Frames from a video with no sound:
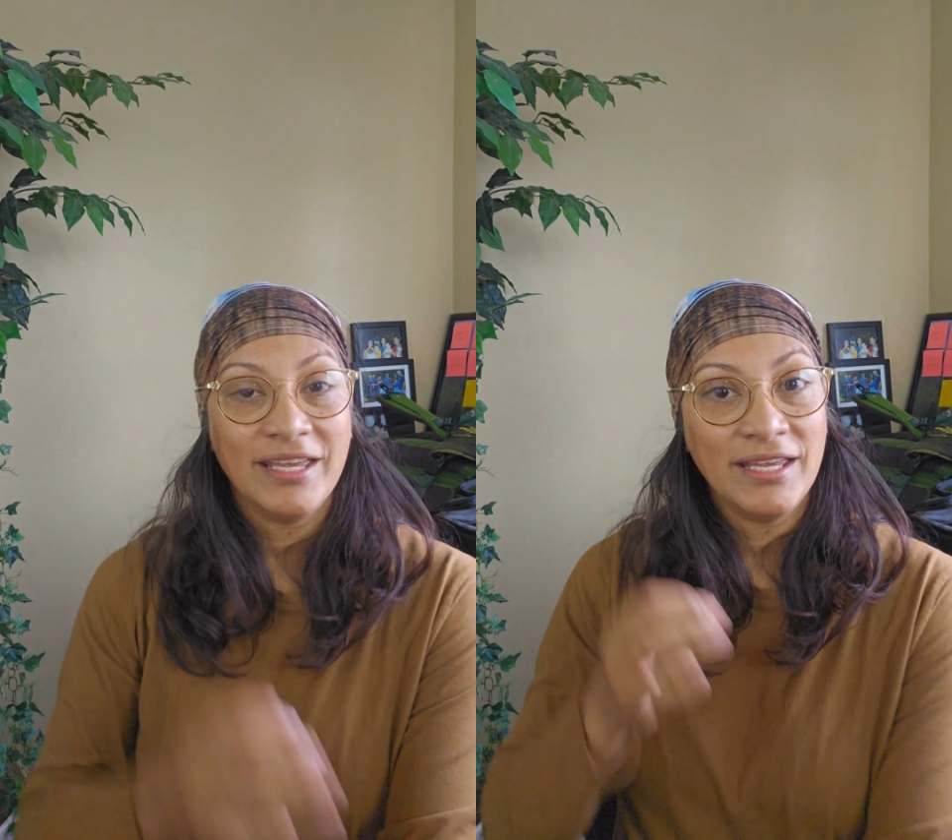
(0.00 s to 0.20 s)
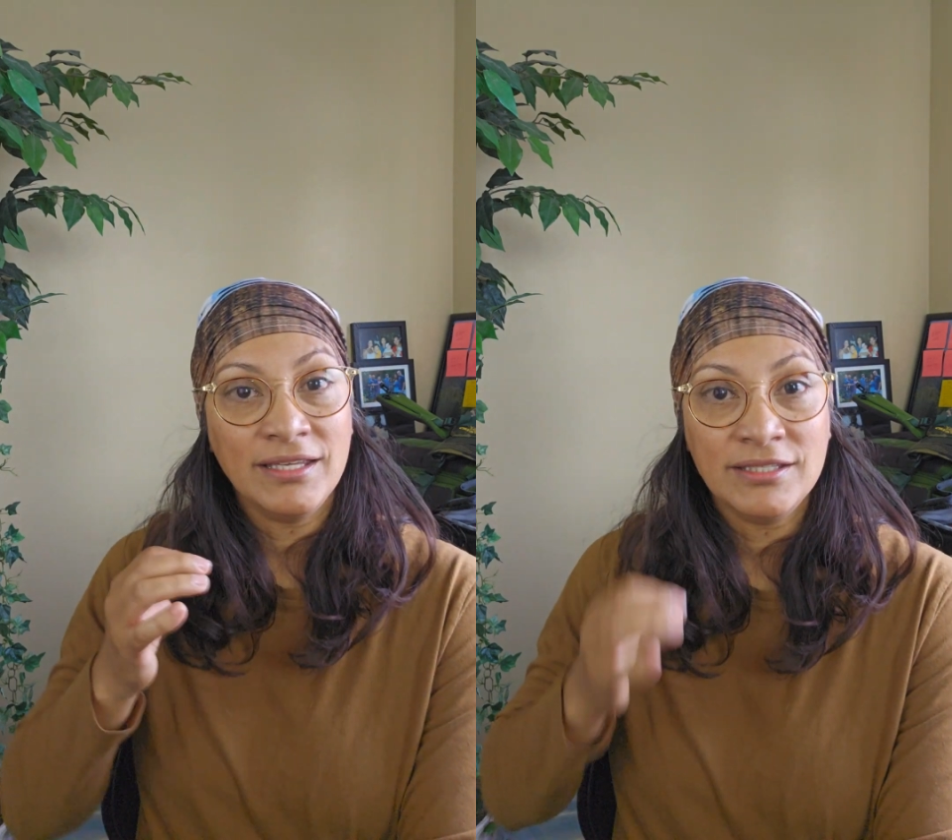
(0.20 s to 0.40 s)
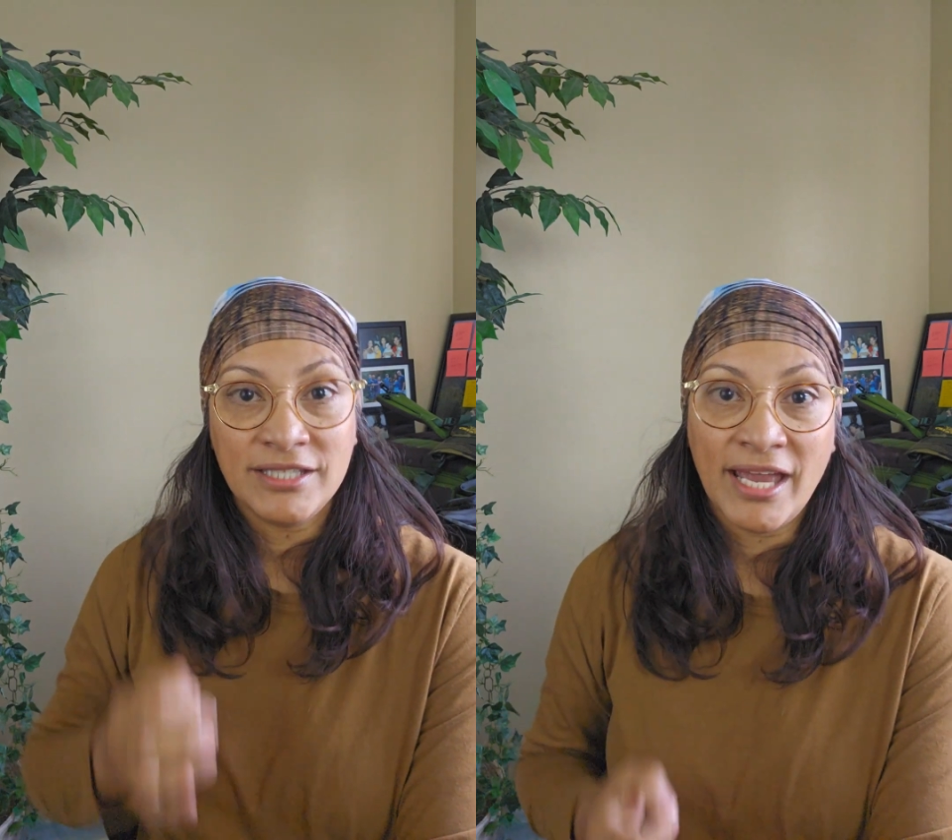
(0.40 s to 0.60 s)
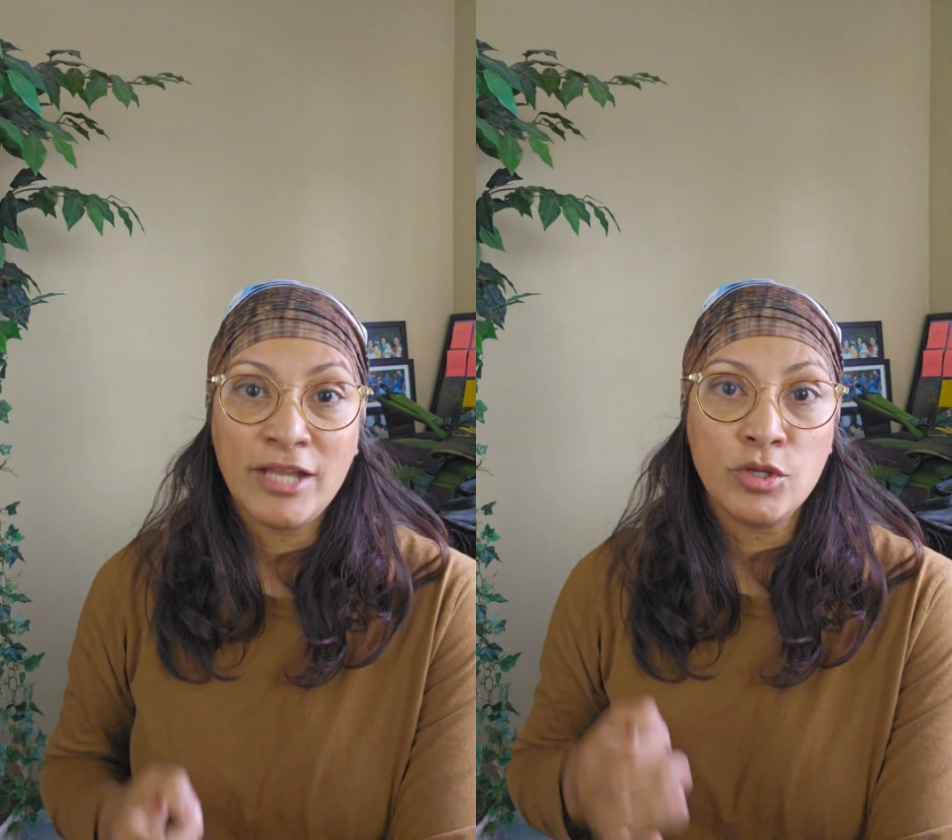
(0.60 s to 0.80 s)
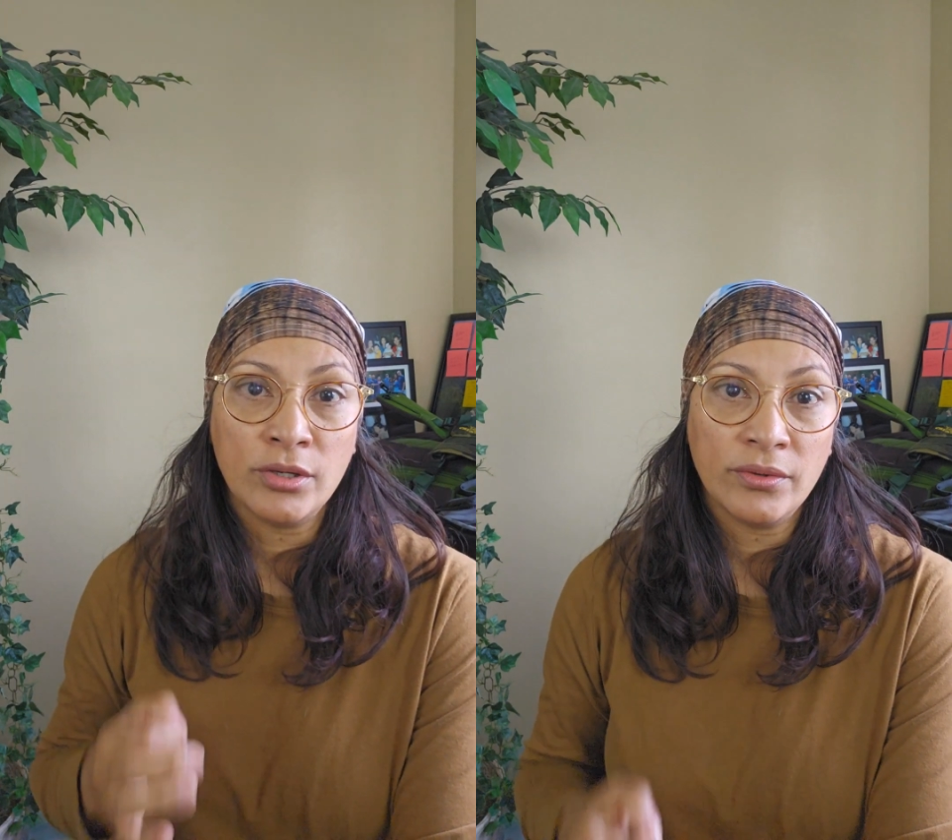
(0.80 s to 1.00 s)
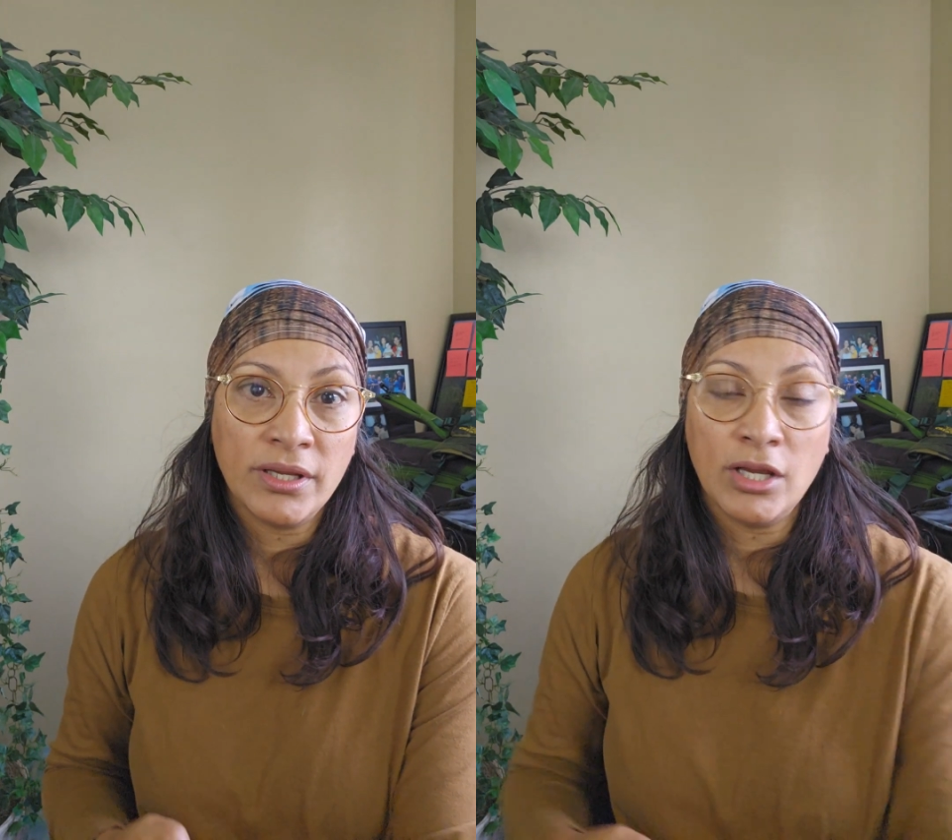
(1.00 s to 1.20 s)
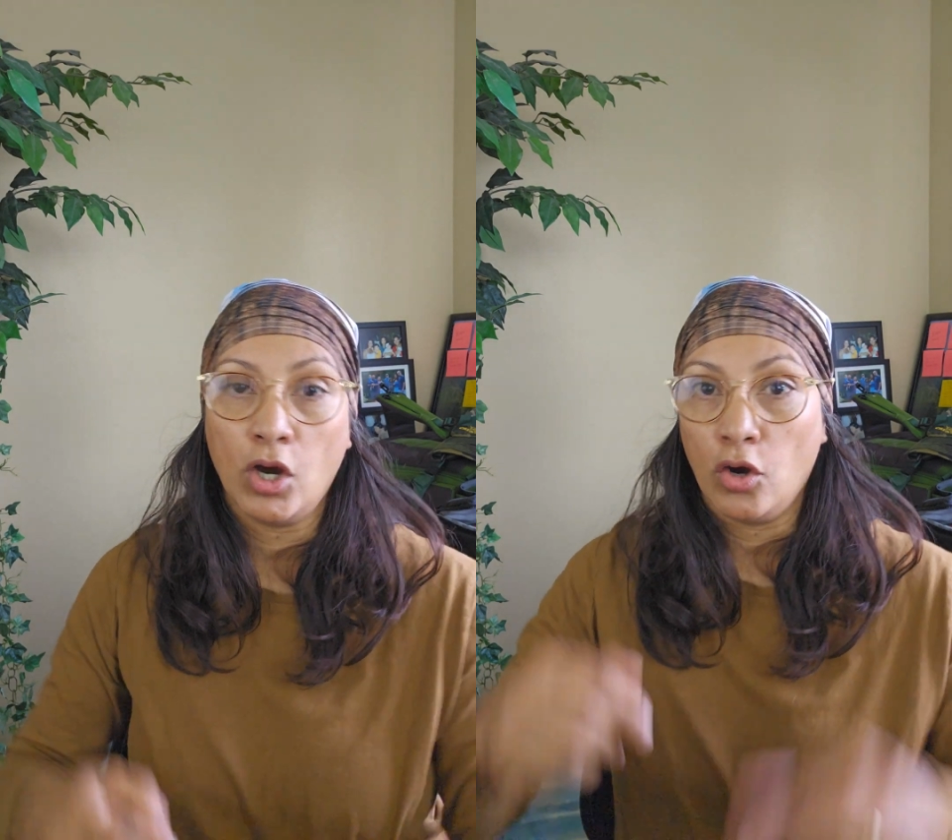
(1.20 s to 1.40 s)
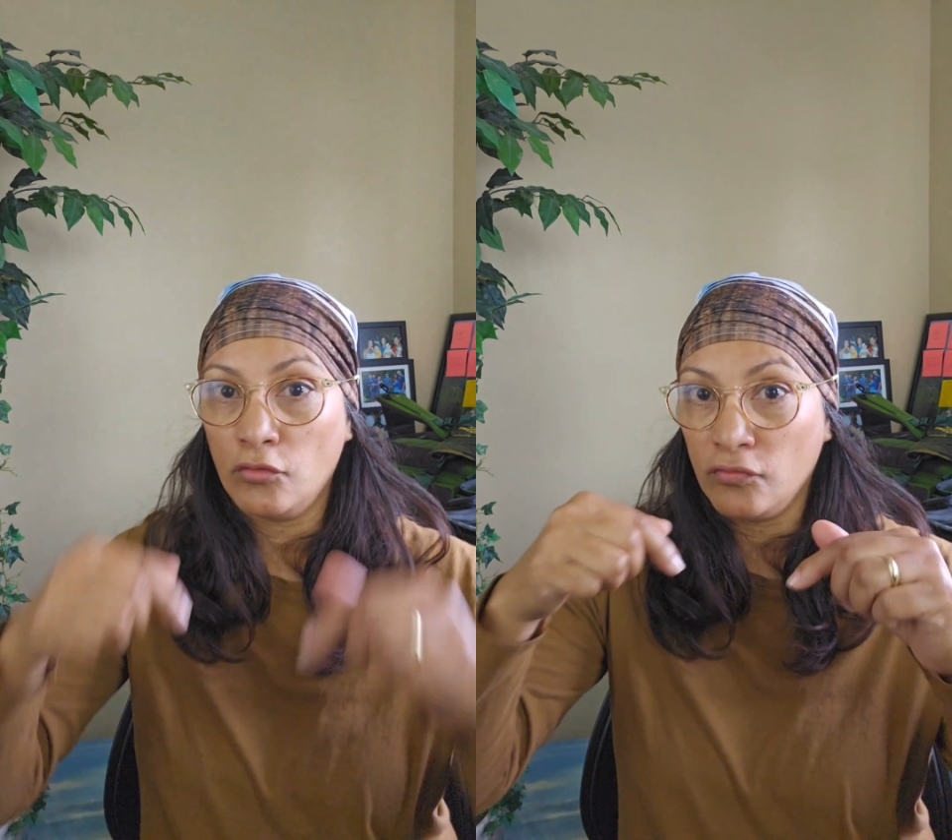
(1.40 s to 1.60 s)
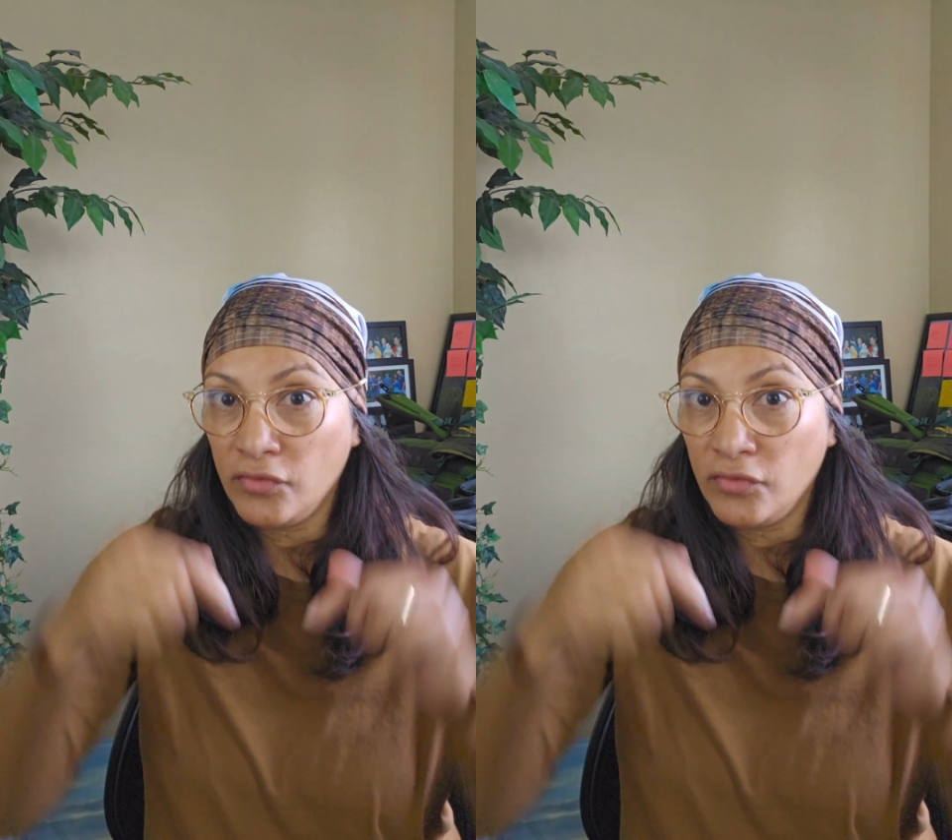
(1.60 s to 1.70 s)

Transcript: In January of